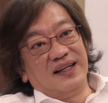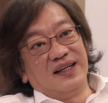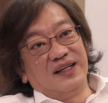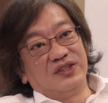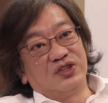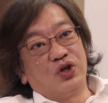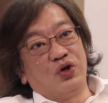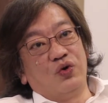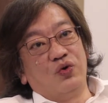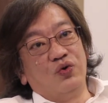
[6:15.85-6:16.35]

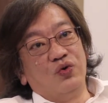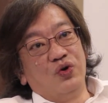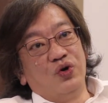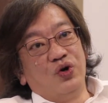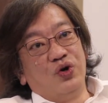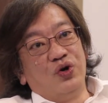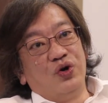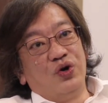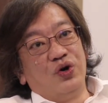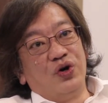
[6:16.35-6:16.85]
So,
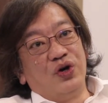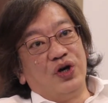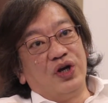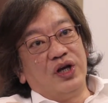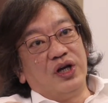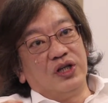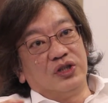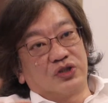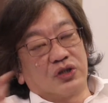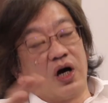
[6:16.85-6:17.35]

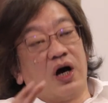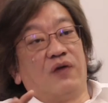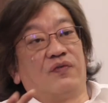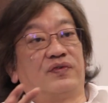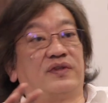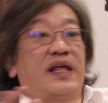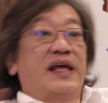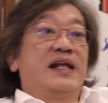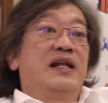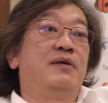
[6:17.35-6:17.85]
sort
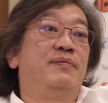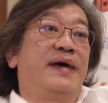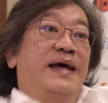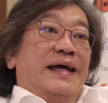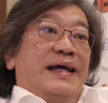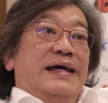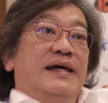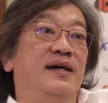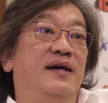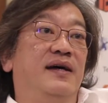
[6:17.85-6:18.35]
of tailor-made,
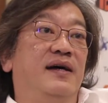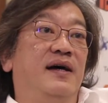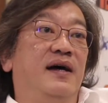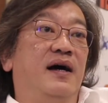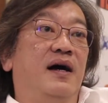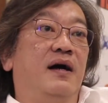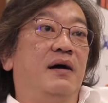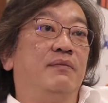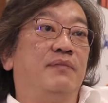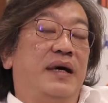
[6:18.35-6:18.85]

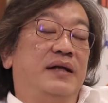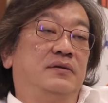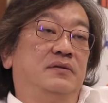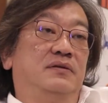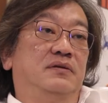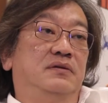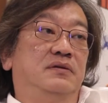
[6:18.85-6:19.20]
but